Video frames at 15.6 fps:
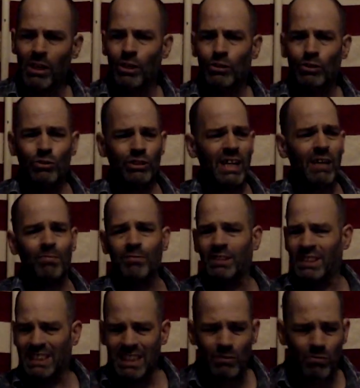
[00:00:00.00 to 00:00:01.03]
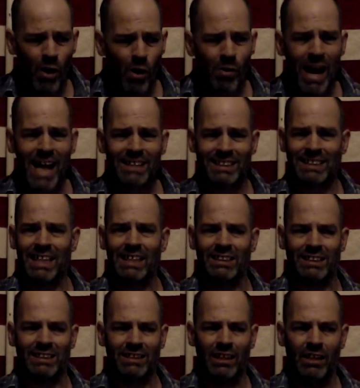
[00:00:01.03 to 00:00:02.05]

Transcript: You should have zero assets